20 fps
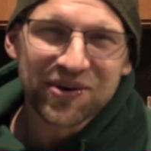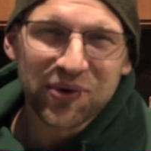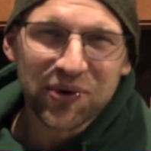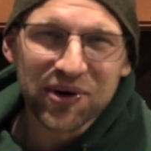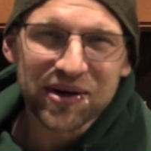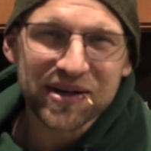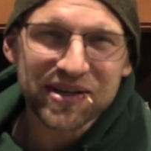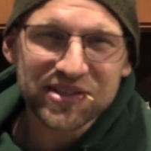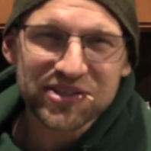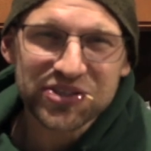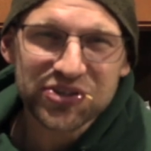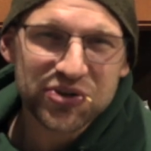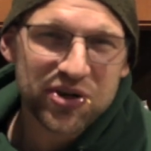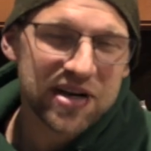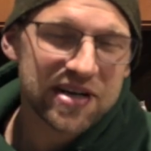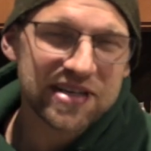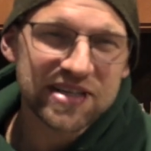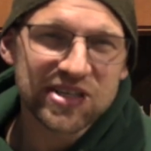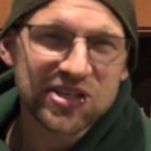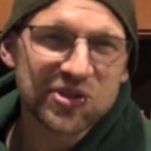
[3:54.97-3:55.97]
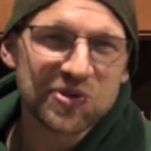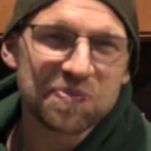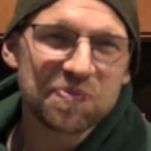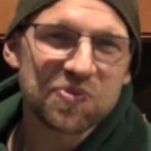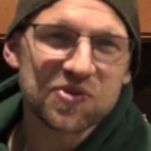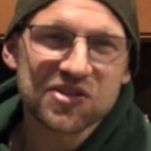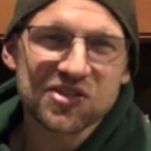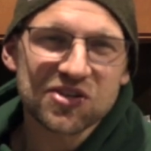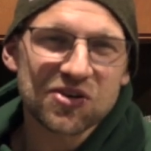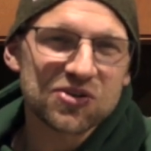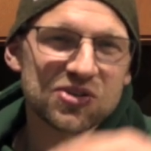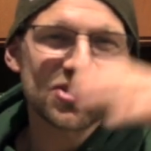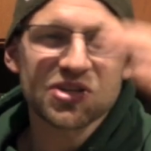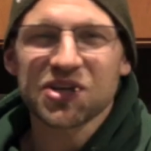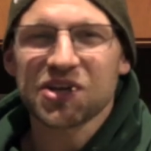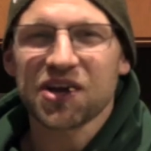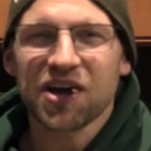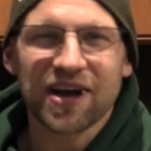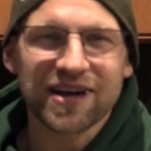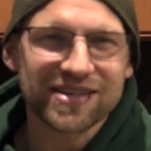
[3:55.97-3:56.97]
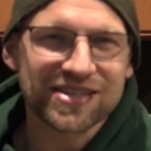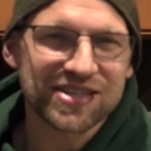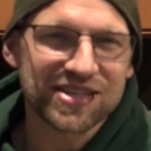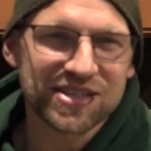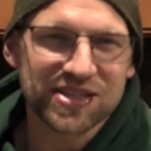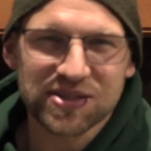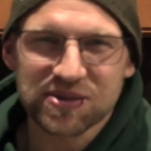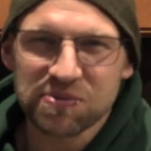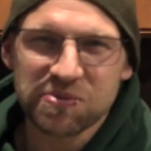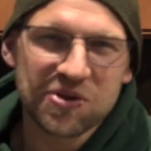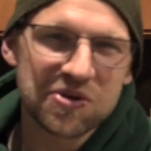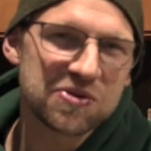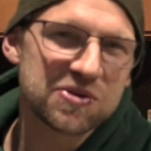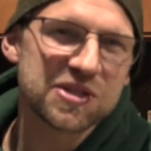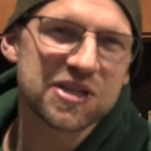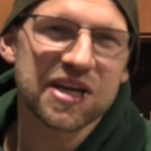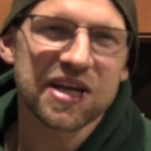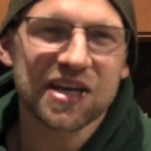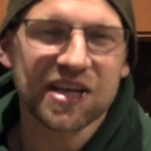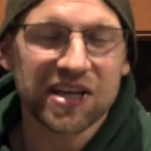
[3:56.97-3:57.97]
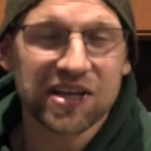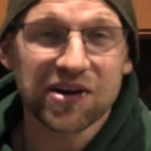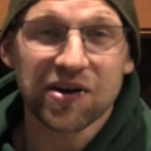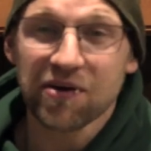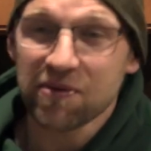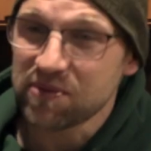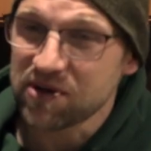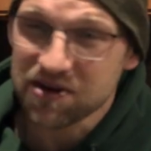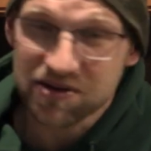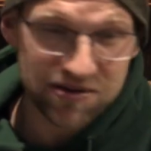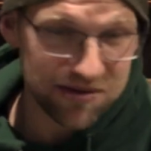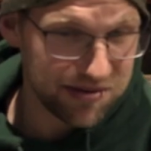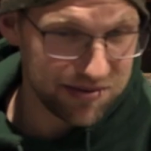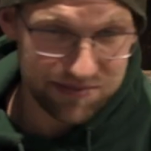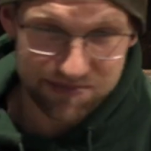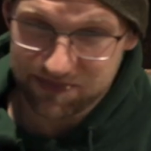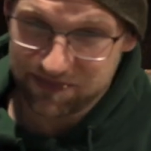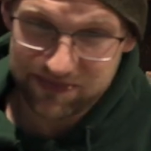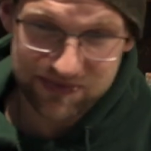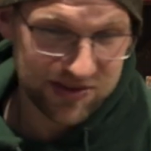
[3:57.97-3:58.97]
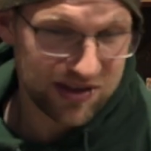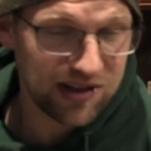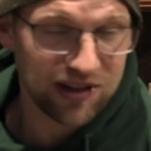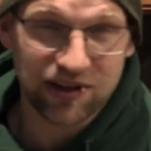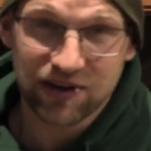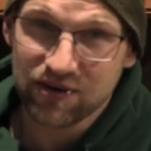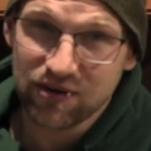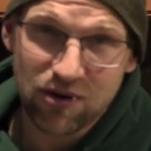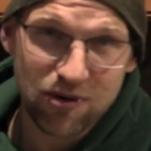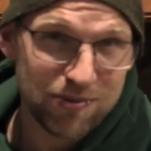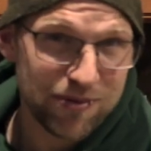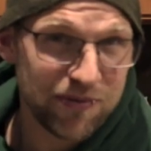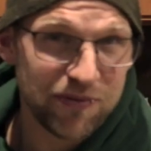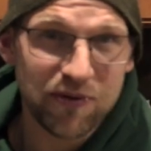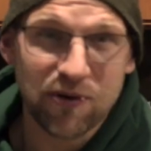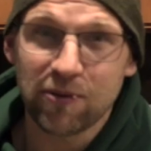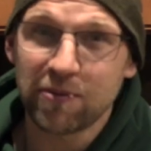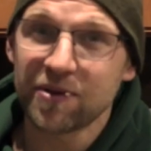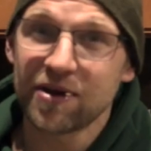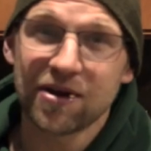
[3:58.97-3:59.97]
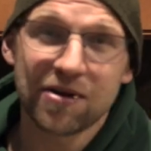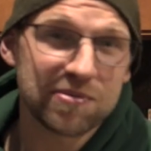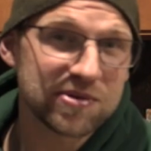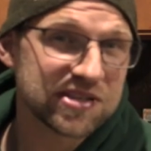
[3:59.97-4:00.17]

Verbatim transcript: orchestrated, socially conscious music. You know, I mean, clear homophobia,